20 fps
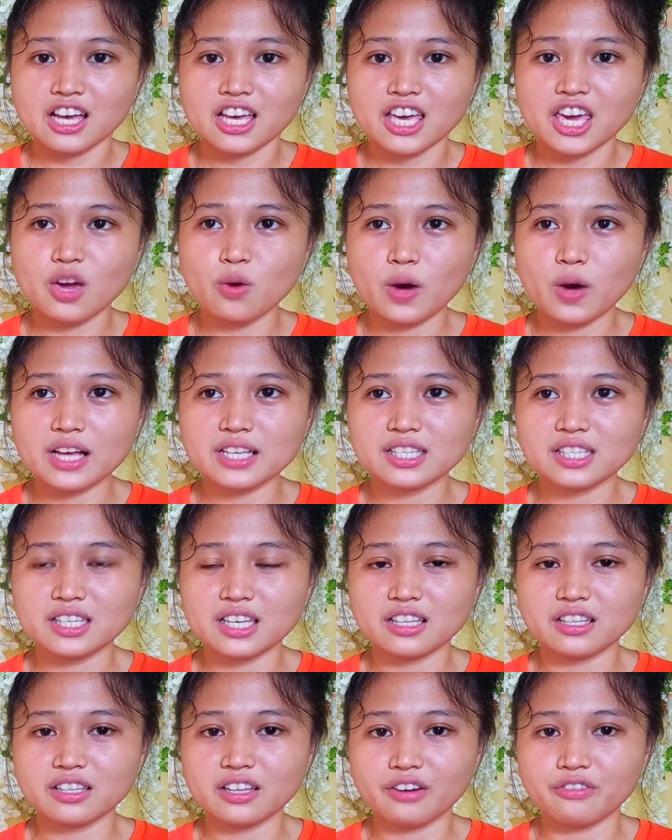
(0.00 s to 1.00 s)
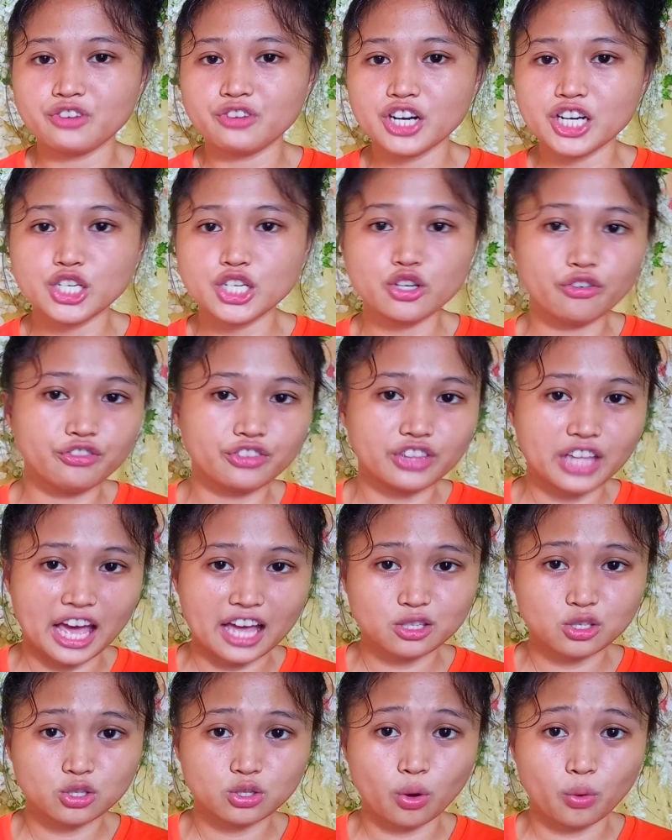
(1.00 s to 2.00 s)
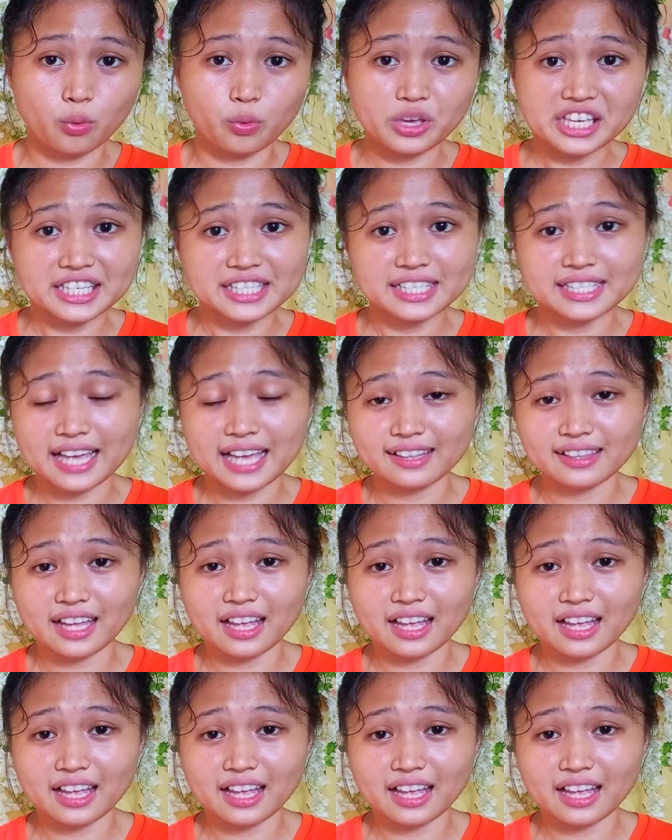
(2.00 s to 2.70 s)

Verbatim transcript: He was on the verge of death, so he sent a